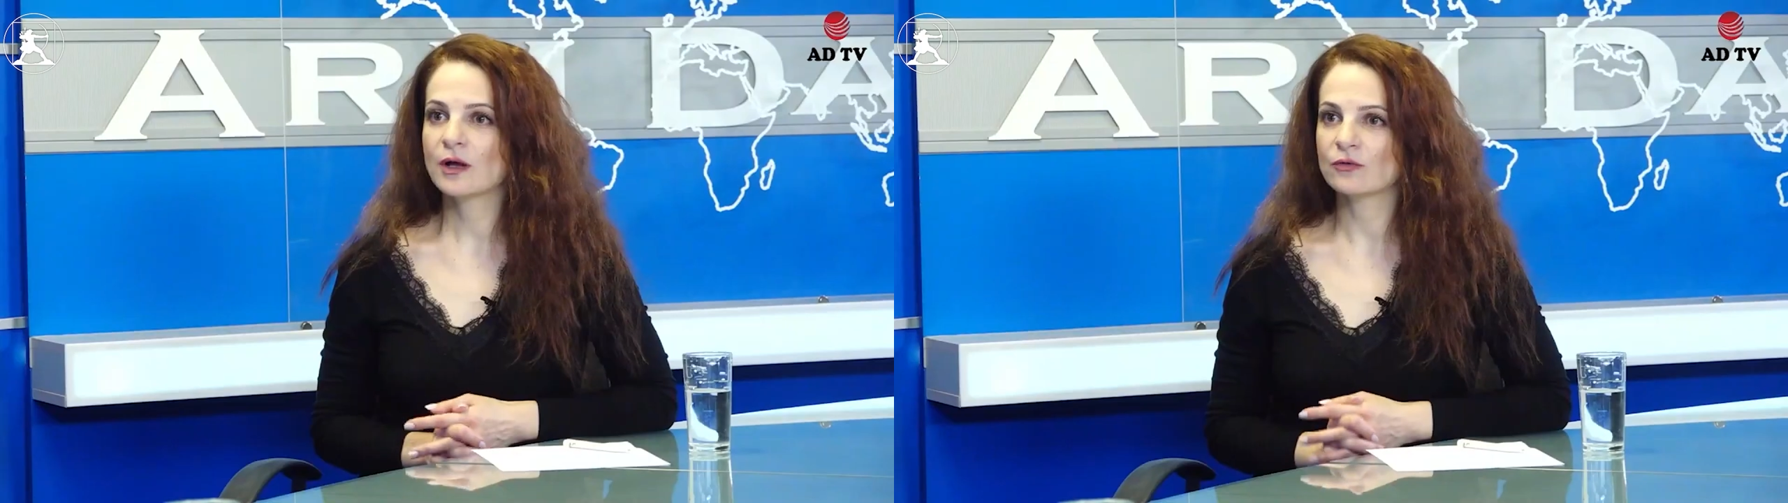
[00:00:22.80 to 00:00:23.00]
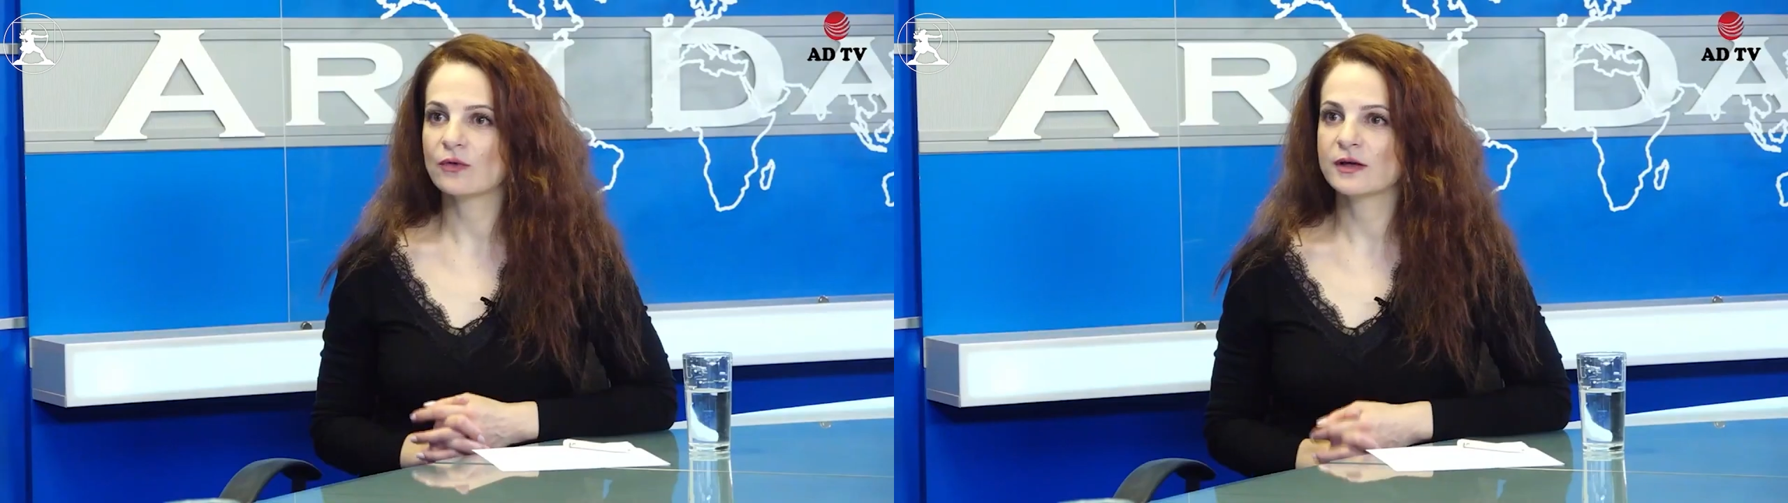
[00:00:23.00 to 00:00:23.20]
are
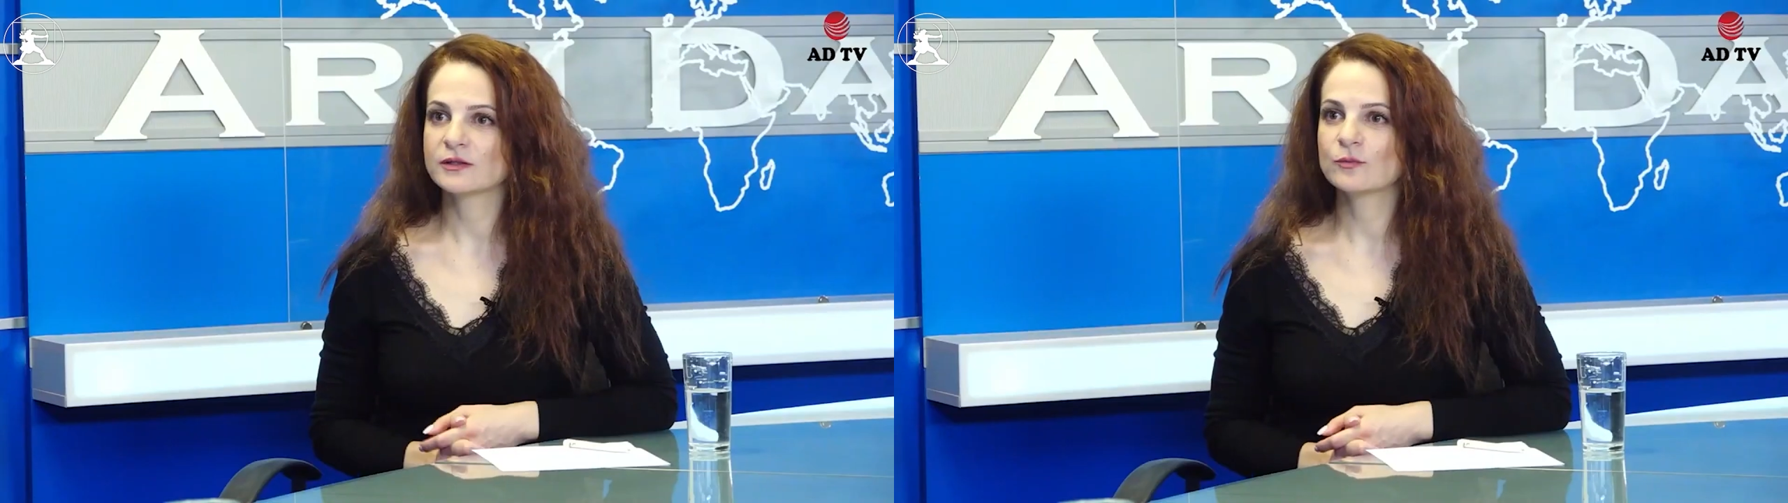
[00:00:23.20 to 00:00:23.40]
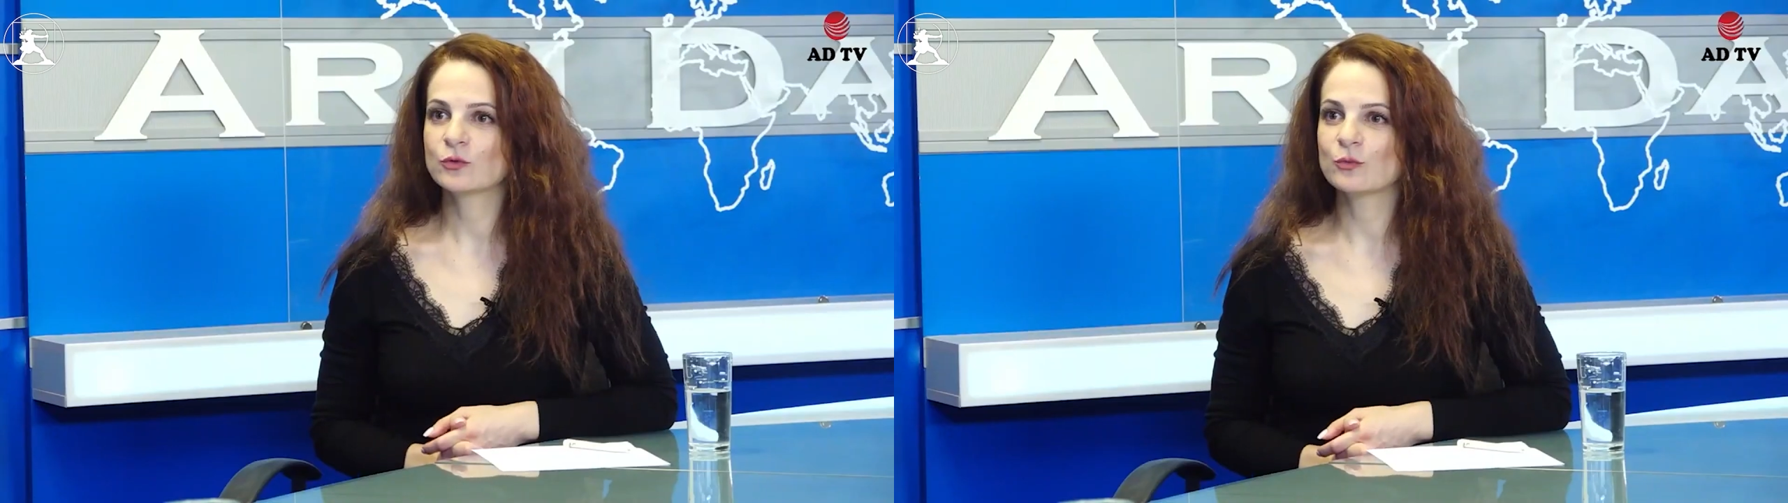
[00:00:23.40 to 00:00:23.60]
both
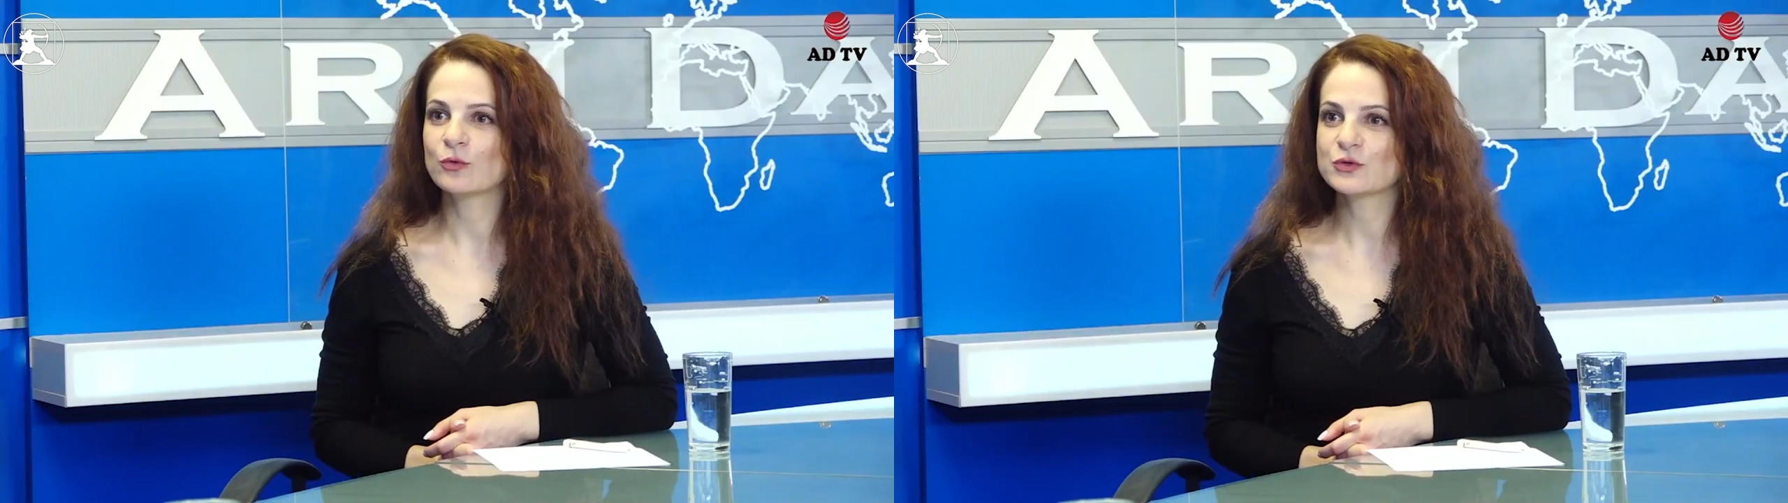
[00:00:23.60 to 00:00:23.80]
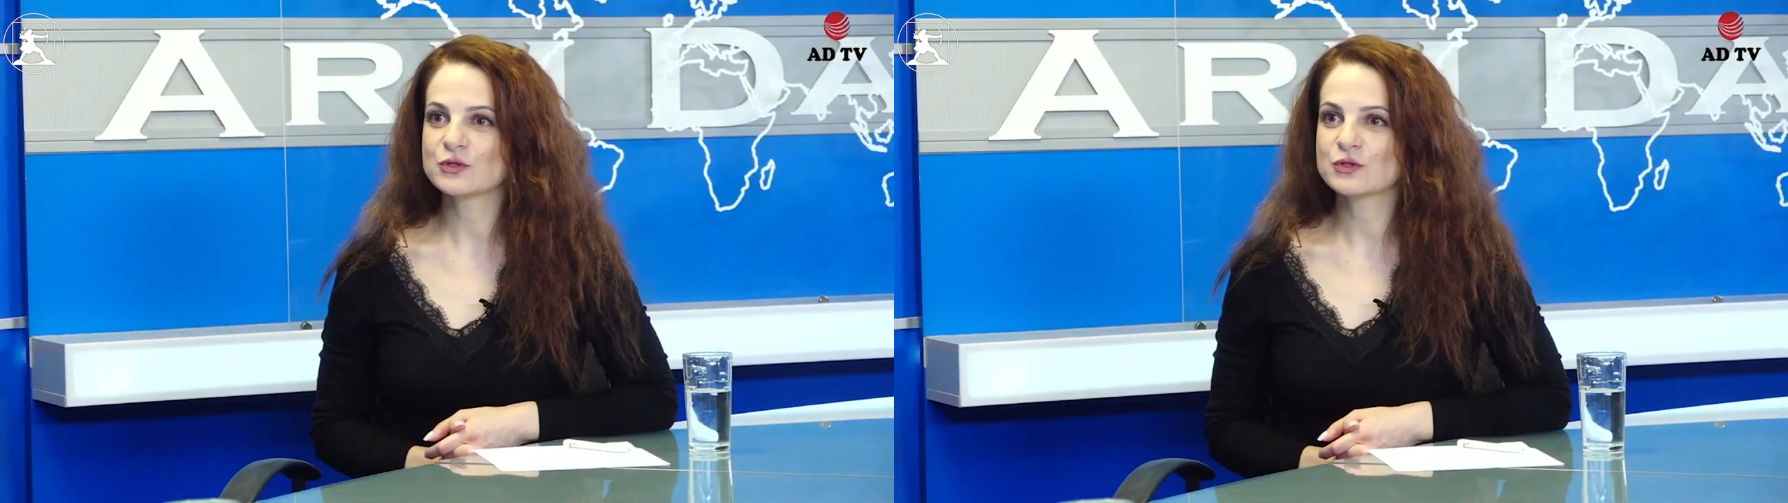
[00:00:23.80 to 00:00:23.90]
tremendous.